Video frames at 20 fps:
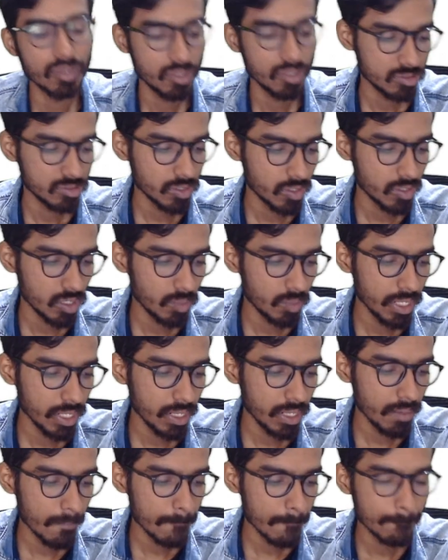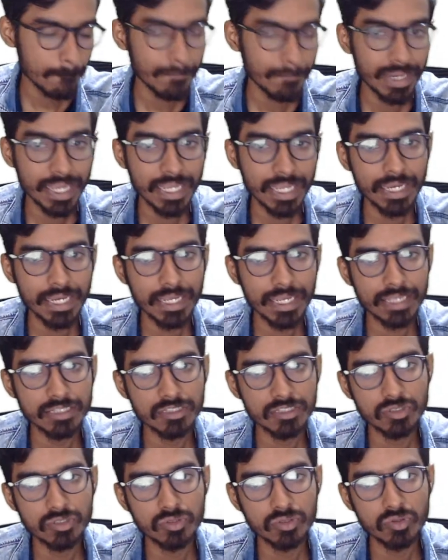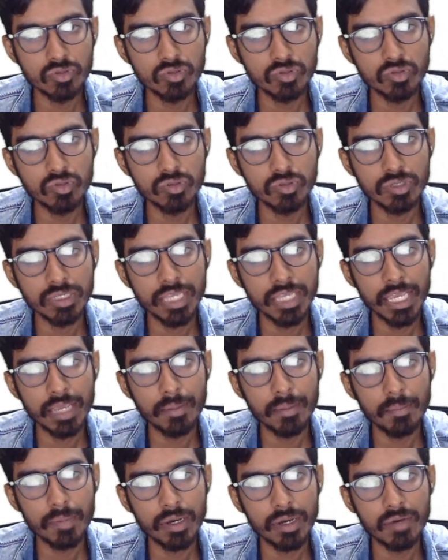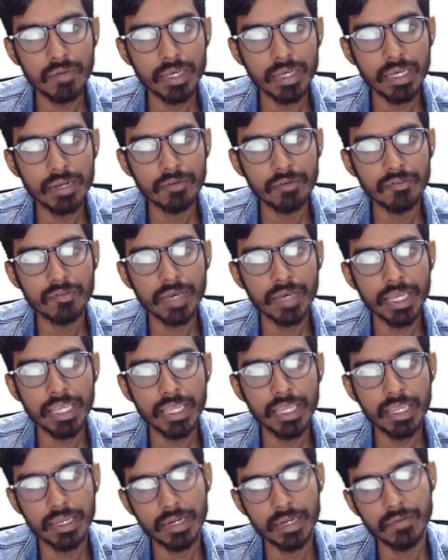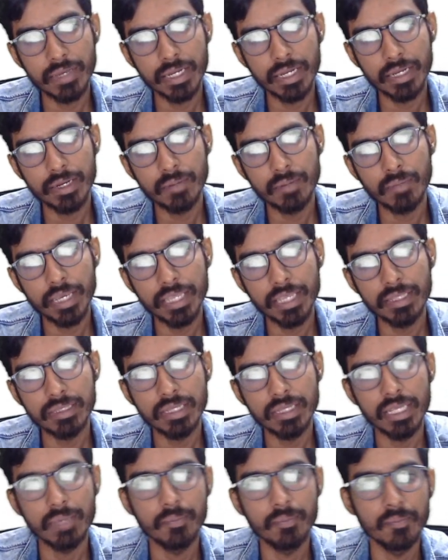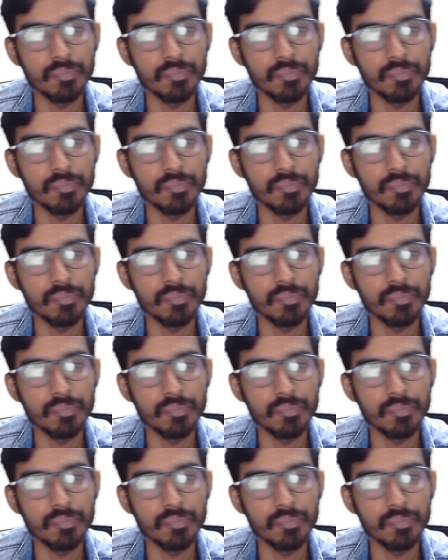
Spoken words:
It will be minus 2a power 5 divided by 3.